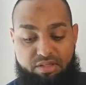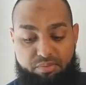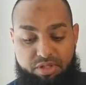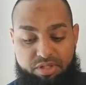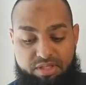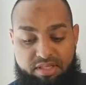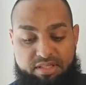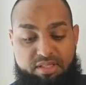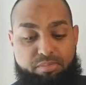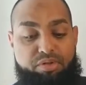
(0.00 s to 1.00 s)
we discussed
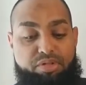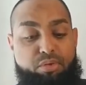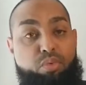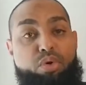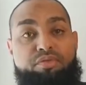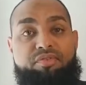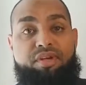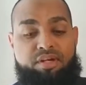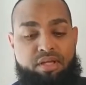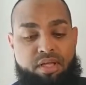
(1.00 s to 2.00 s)
about their
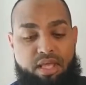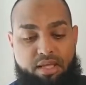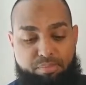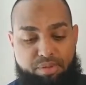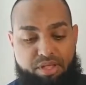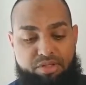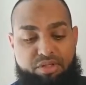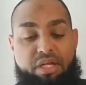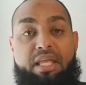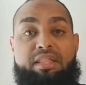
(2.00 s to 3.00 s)
warfare and
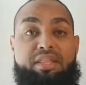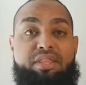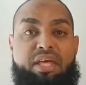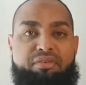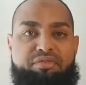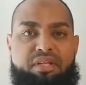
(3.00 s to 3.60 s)
plunder and theft.